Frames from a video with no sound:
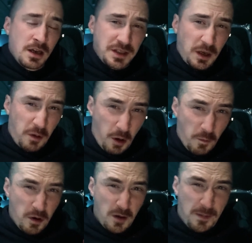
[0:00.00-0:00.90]
So, hot
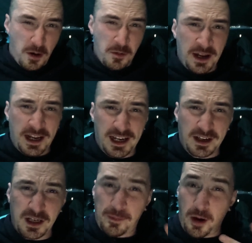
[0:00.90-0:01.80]
water bottle.
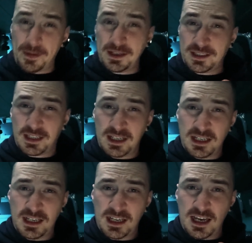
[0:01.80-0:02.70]
I'm going to pop
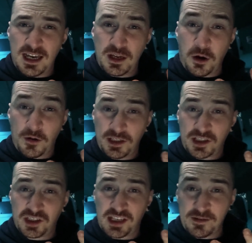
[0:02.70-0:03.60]
into
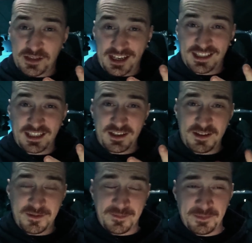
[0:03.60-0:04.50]
Norwich town centre,
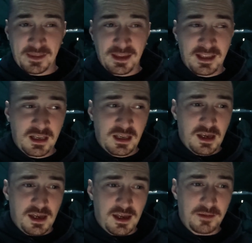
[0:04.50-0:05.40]

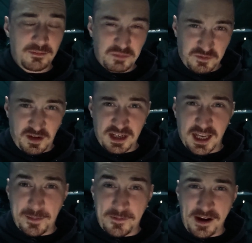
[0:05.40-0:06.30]
run a
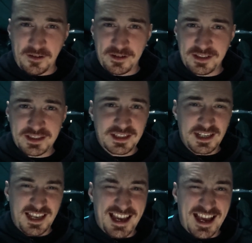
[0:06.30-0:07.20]
couple of errands,
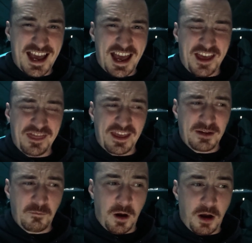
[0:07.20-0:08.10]
and
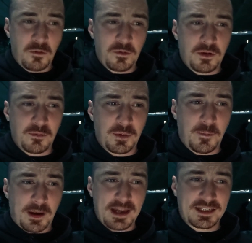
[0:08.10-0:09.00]
then while we
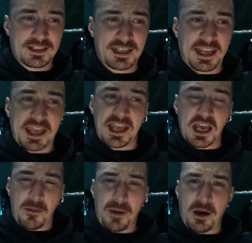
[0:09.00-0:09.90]
wait to hear
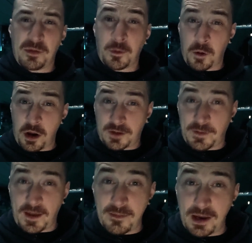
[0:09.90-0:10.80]
about the work
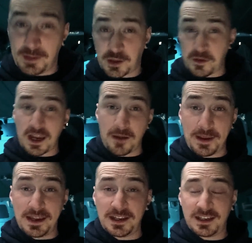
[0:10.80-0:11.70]
that I may be doing up
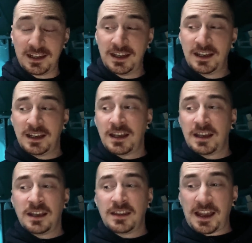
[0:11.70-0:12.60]
here,
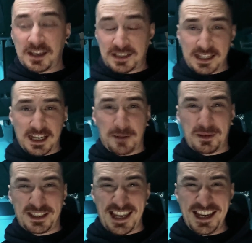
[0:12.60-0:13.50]
that could take a couple
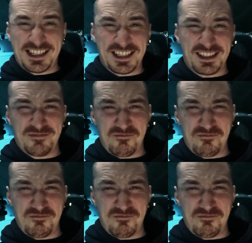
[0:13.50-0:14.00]
of days.